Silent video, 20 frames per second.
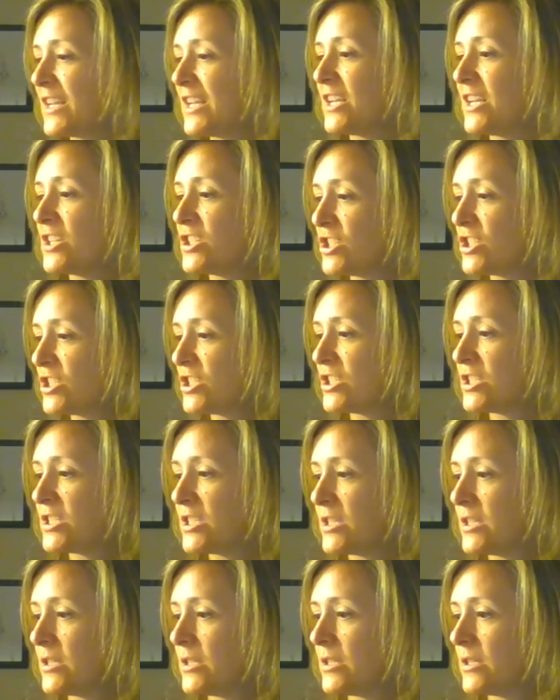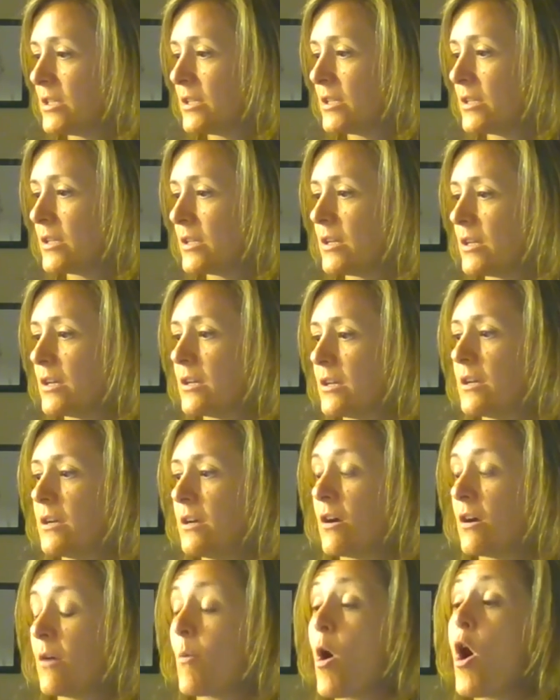finished,
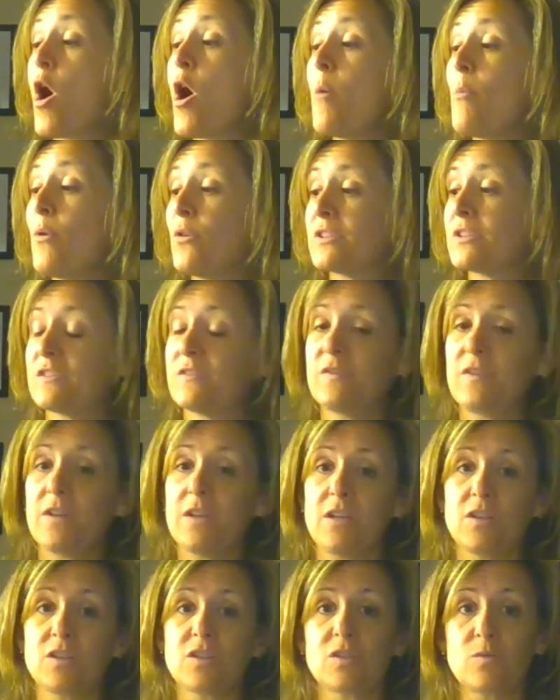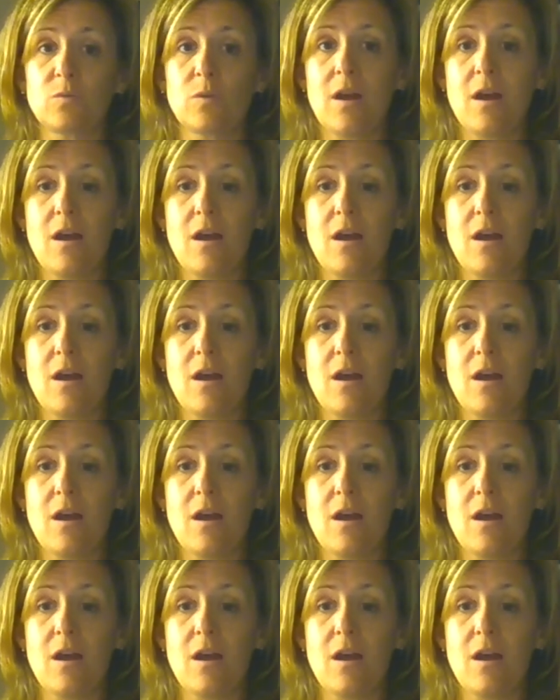almost finished